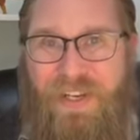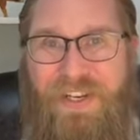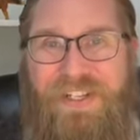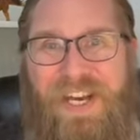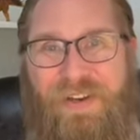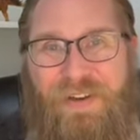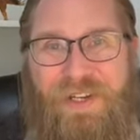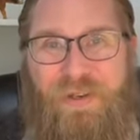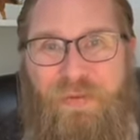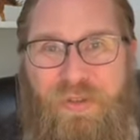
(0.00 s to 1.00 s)
an entire
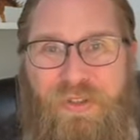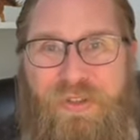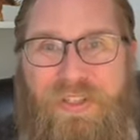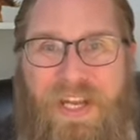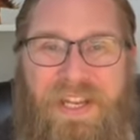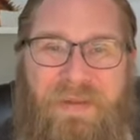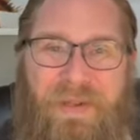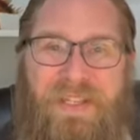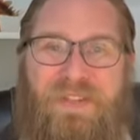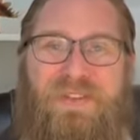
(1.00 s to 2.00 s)
year would look like and
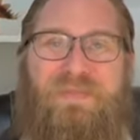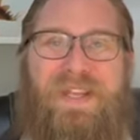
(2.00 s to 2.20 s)
make those